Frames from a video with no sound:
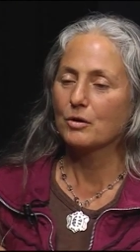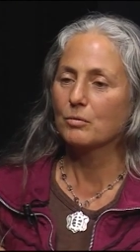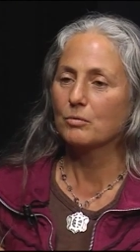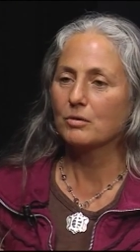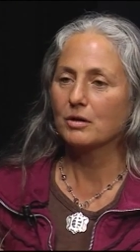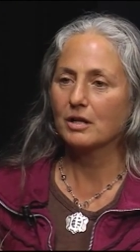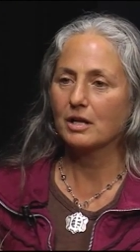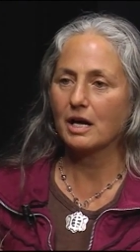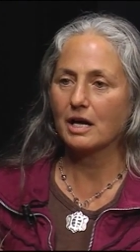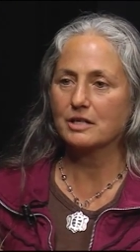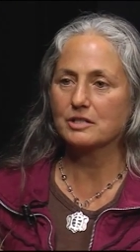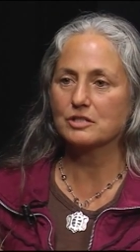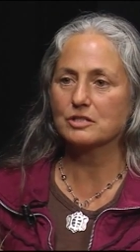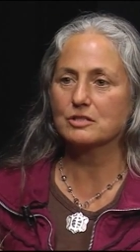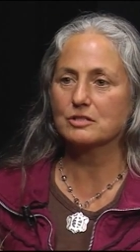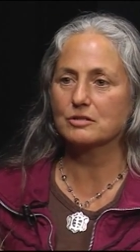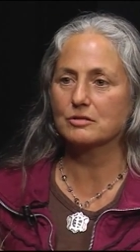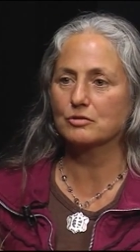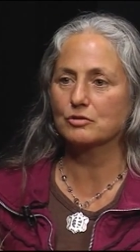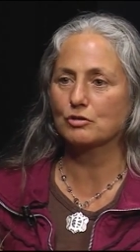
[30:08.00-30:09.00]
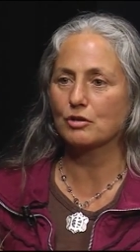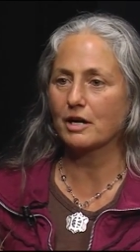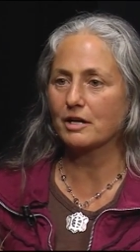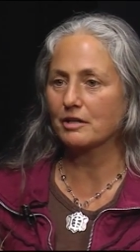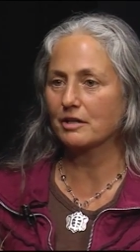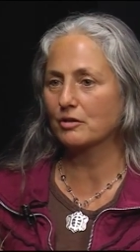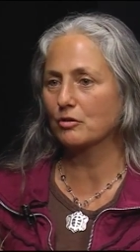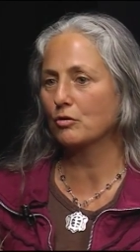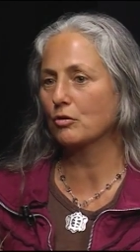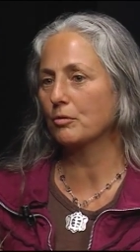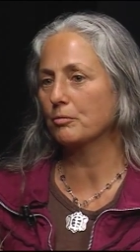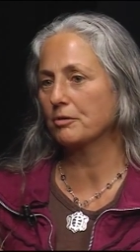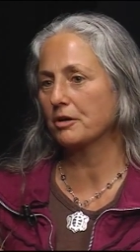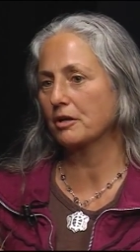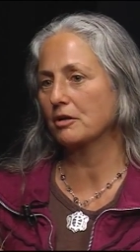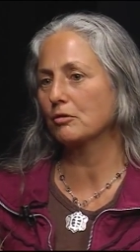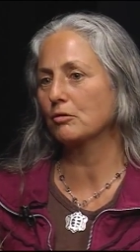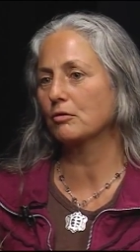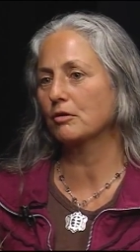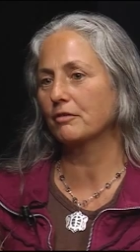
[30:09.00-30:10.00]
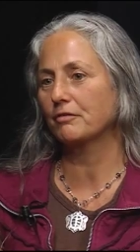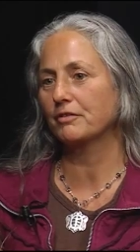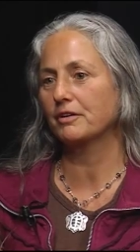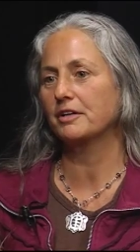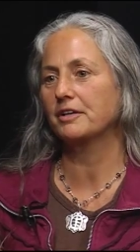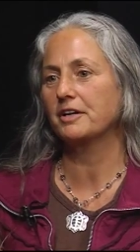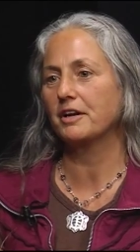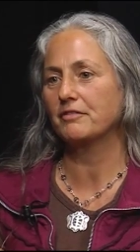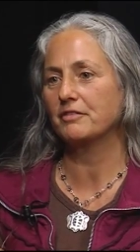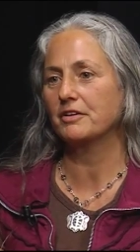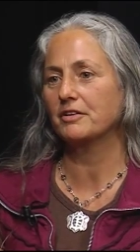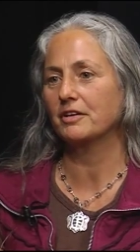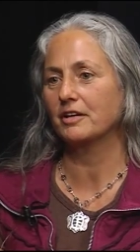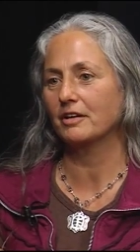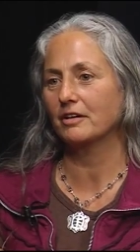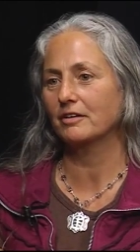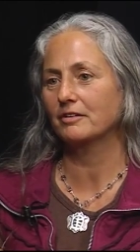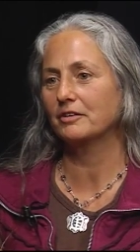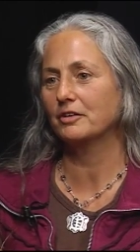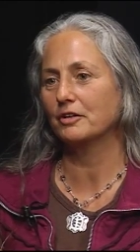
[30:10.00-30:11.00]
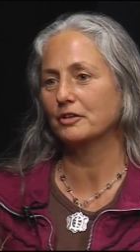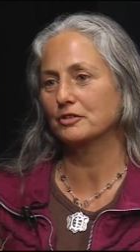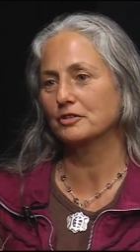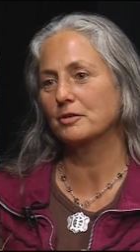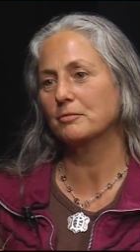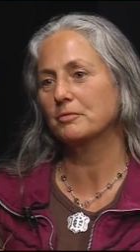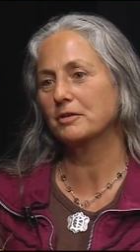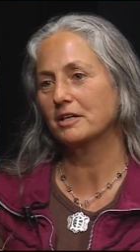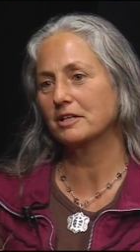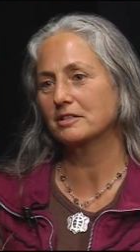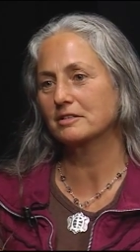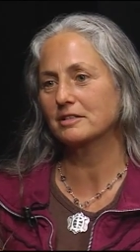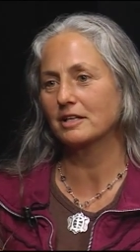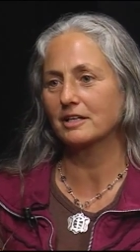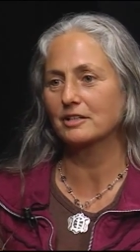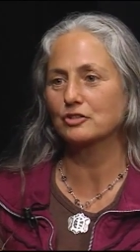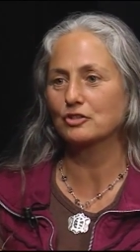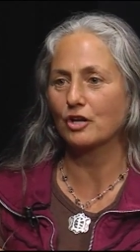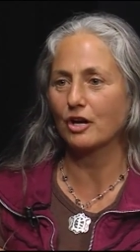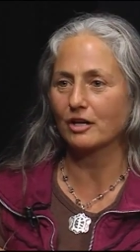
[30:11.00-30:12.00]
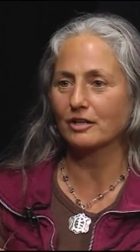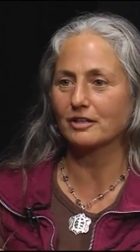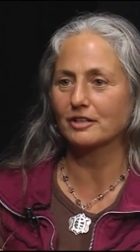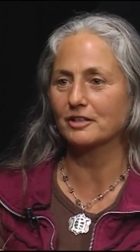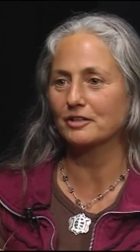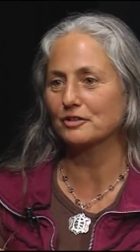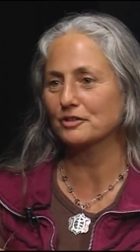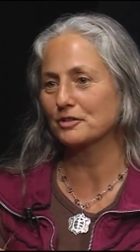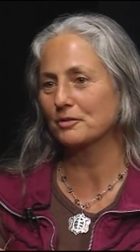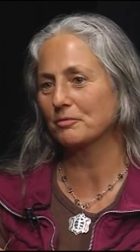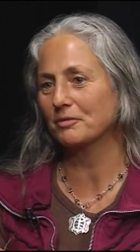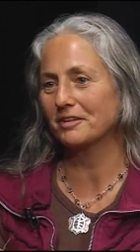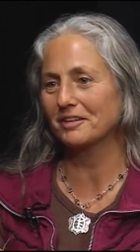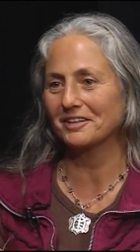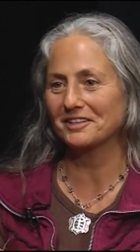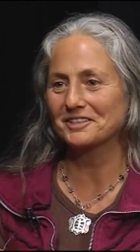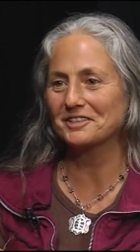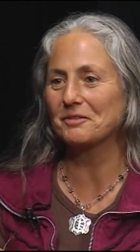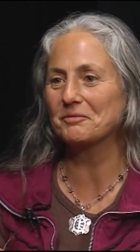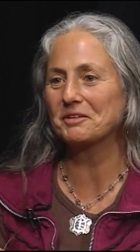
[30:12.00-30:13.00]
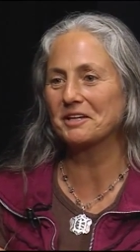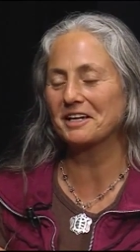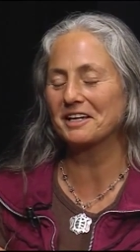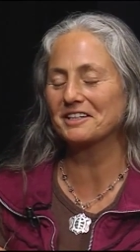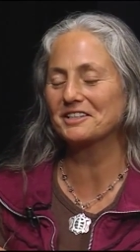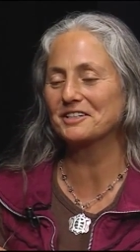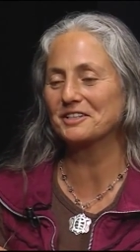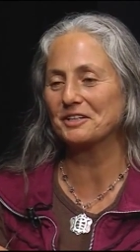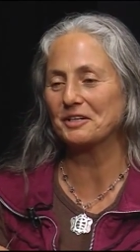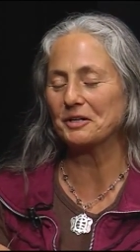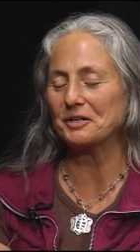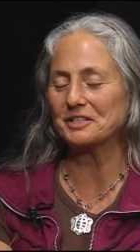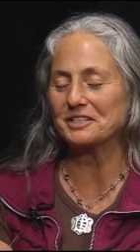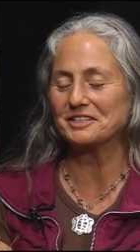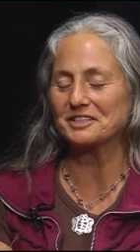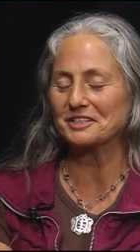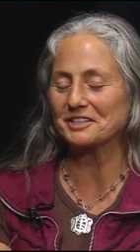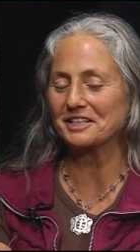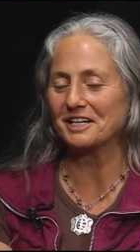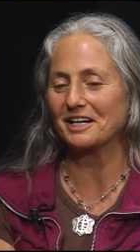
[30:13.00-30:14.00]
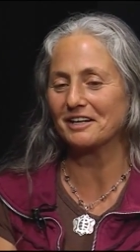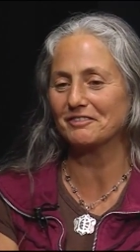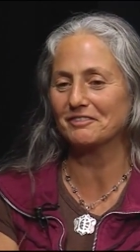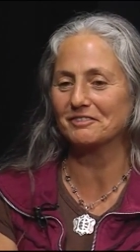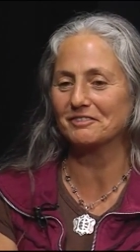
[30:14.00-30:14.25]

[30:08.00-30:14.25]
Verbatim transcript: Well, I just try to incorporate chlorophyll in everything. You know, some things like chocolate or something. Some things, you know, it's just kind